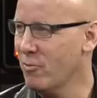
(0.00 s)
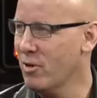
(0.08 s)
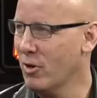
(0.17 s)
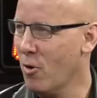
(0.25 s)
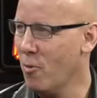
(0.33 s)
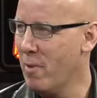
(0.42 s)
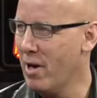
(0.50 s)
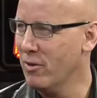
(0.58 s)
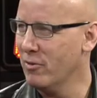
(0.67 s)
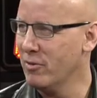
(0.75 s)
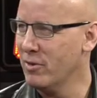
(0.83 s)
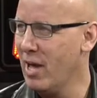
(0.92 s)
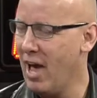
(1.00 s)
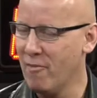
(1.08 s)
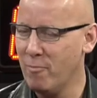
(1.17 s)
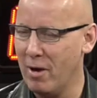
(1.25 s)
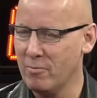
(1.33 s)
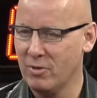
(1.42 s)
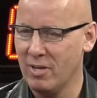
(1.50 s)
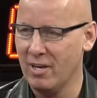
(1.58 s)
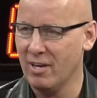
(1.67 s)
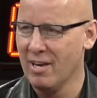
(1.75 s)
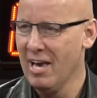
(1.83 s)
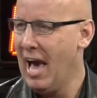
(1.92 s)
won a gold medal in half pipe
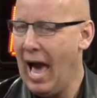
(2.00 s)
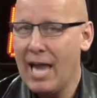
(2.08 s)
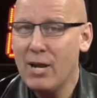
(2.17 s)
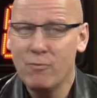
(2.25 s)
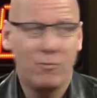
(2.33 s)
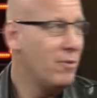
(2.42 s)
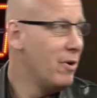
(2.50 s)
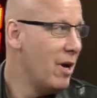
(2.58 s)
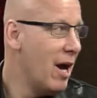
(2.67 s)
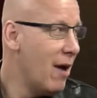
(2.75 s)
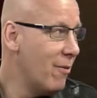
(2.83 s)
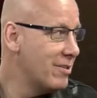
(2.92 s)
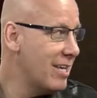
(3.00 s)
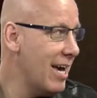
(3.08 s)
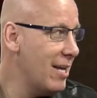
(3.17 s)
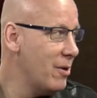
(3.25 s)
skiing. What's that?